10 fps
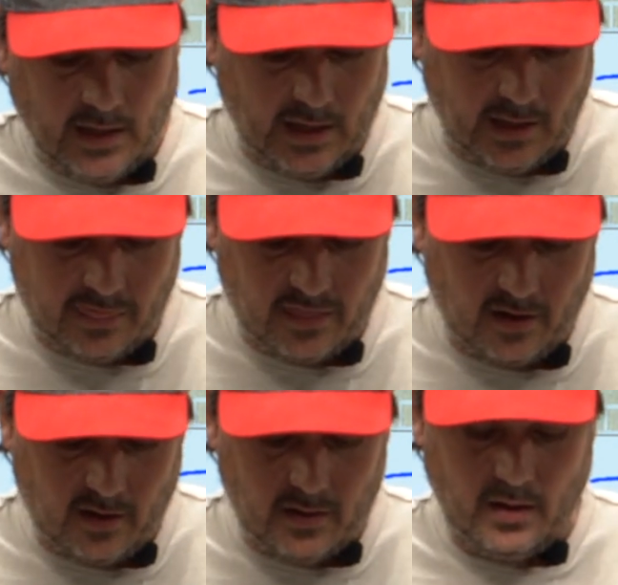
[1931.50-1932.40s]
Uh,
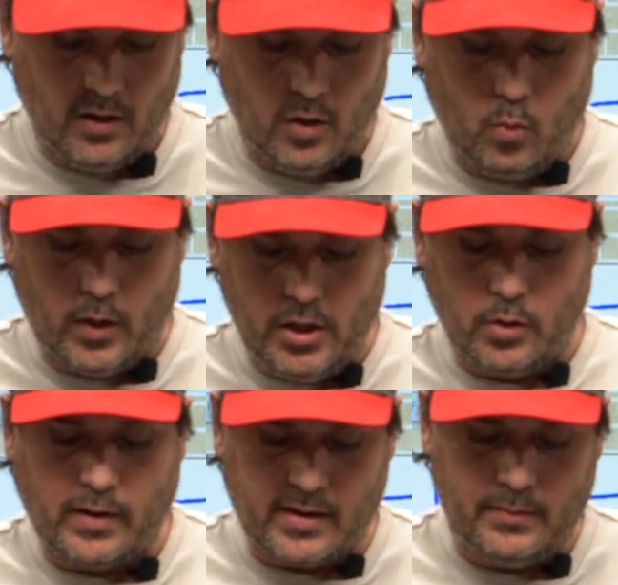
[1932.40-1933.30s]
third, what do you
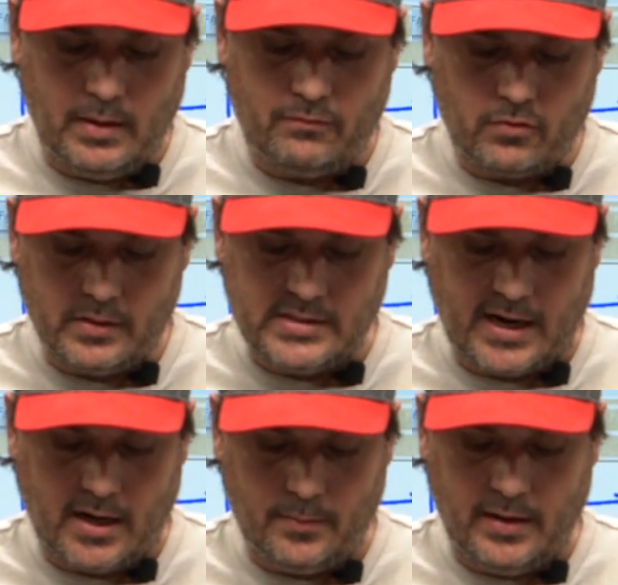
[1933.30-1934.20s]
recommend for
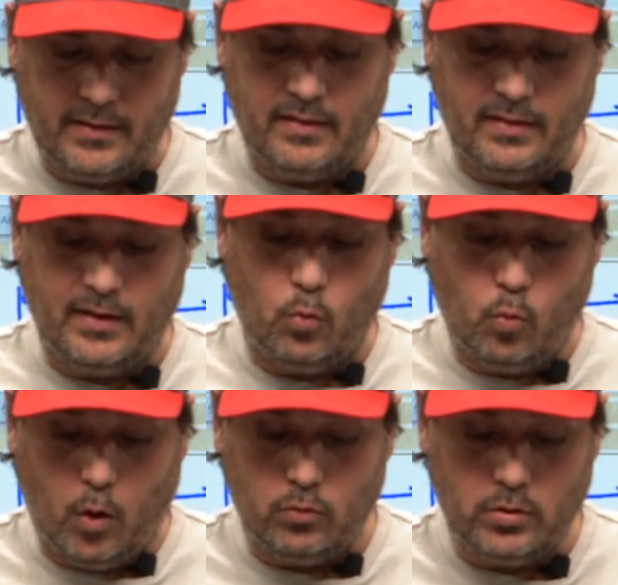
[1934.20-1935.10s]
retirement that
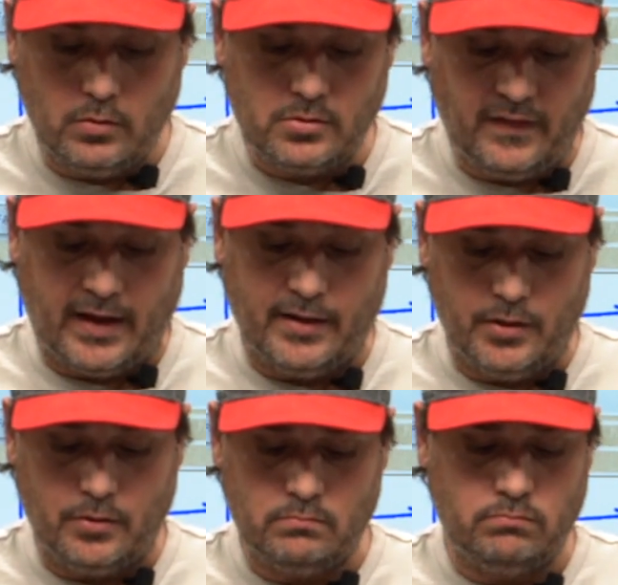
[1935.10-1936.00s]
won't lose
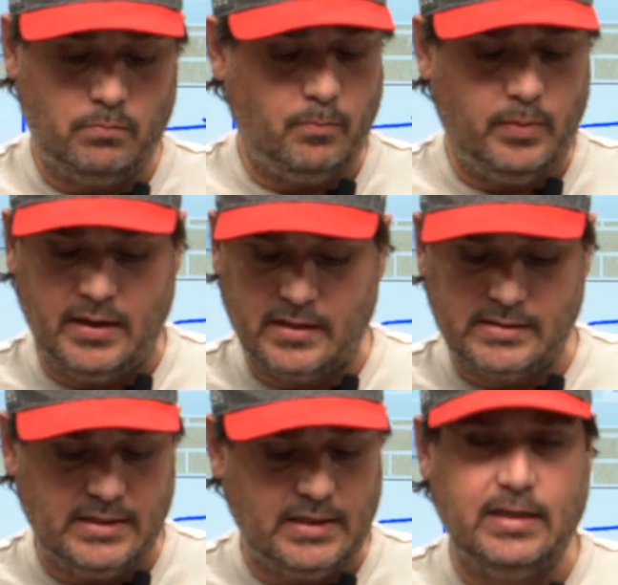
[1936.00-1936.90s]
value, be it
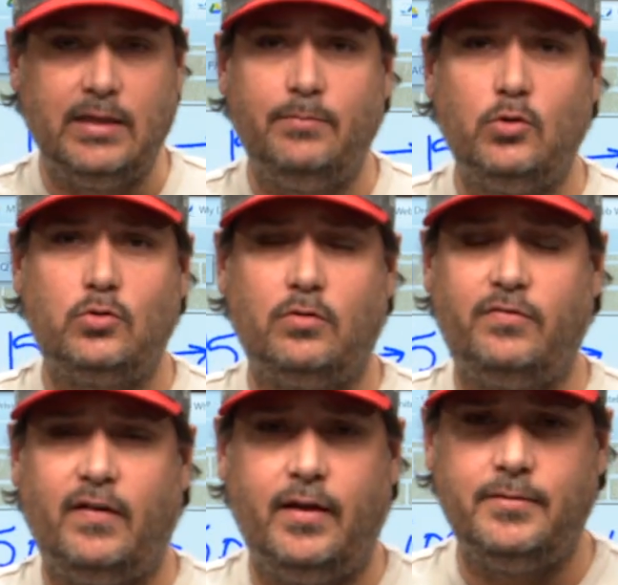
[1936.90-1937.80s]
CD, mutual
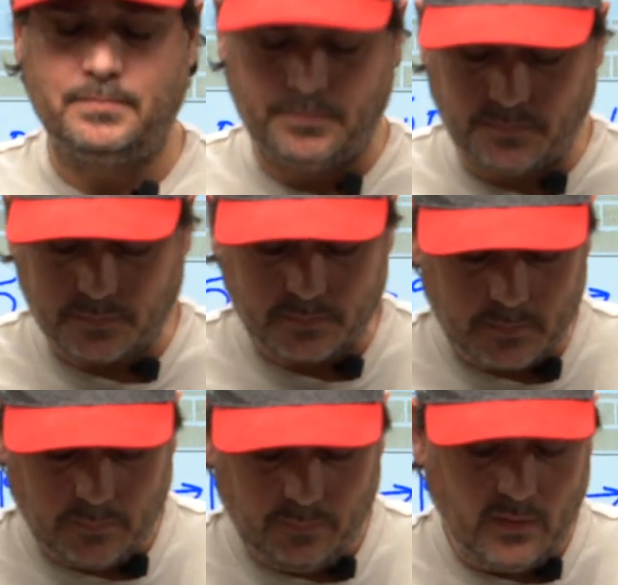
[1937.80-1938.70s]
fund?
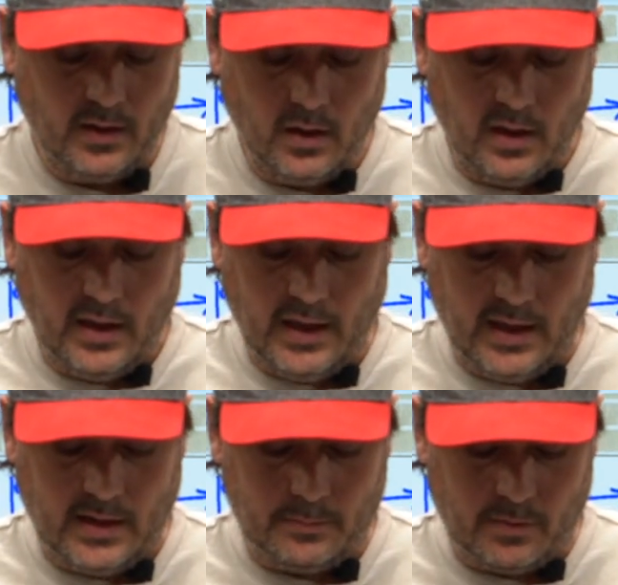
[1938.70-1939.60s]

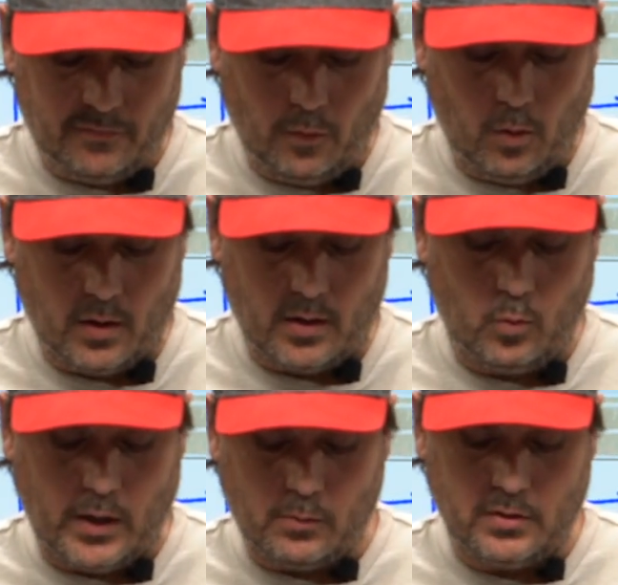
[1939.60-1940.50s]
And number four,
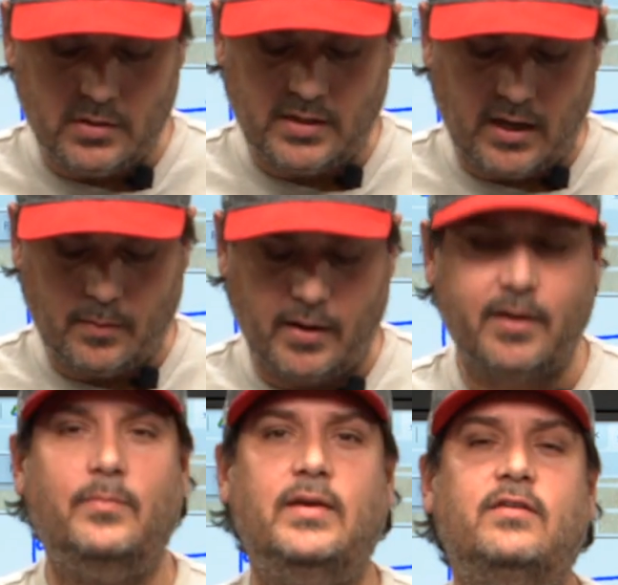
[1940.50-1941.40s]
where will the stock
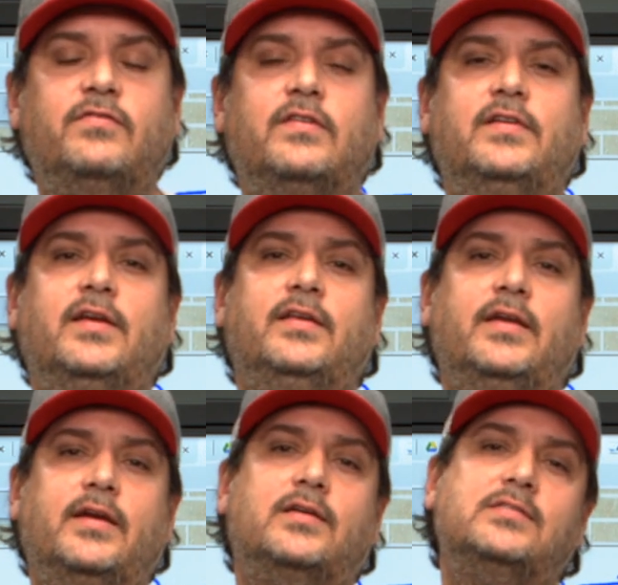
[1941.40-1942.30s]
market be in 15
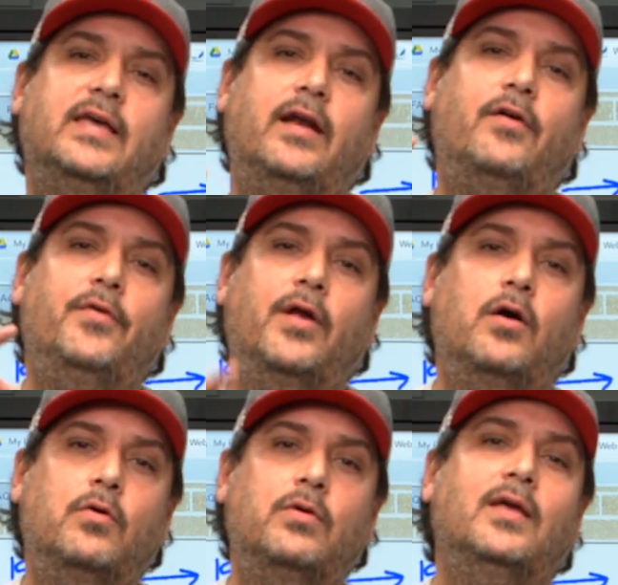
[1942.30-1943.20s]
years? They don't
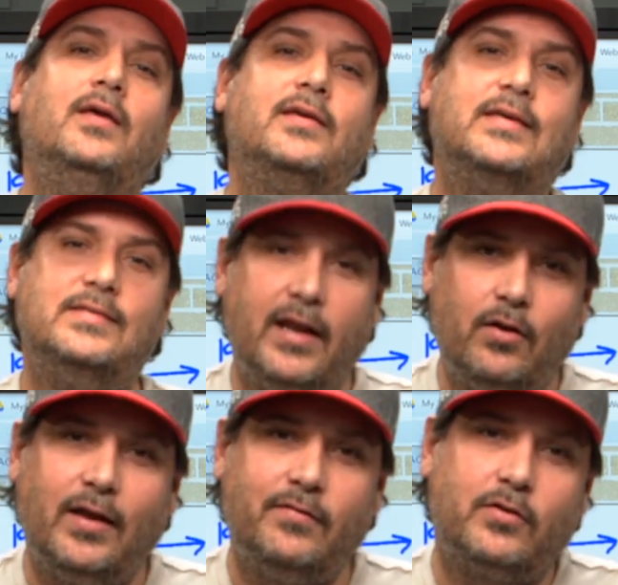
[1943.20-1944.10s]
know because they
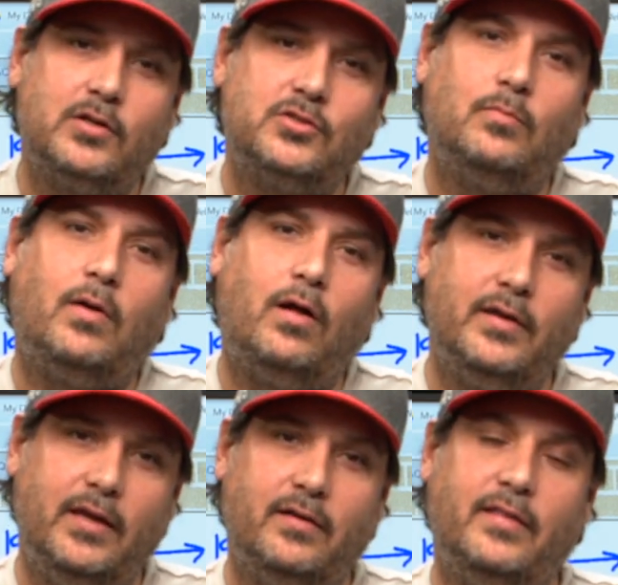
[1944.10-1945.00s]
don't have a crystal
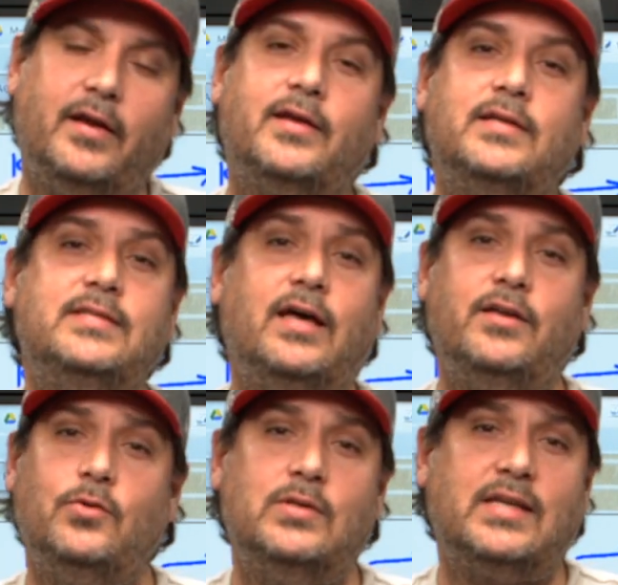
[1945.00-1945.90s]
ball either. They're going to tell
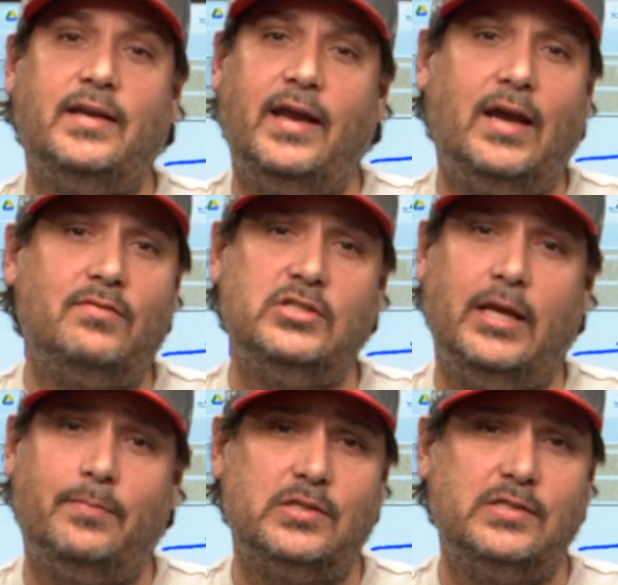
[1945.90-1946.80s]
you it's going to average 8%.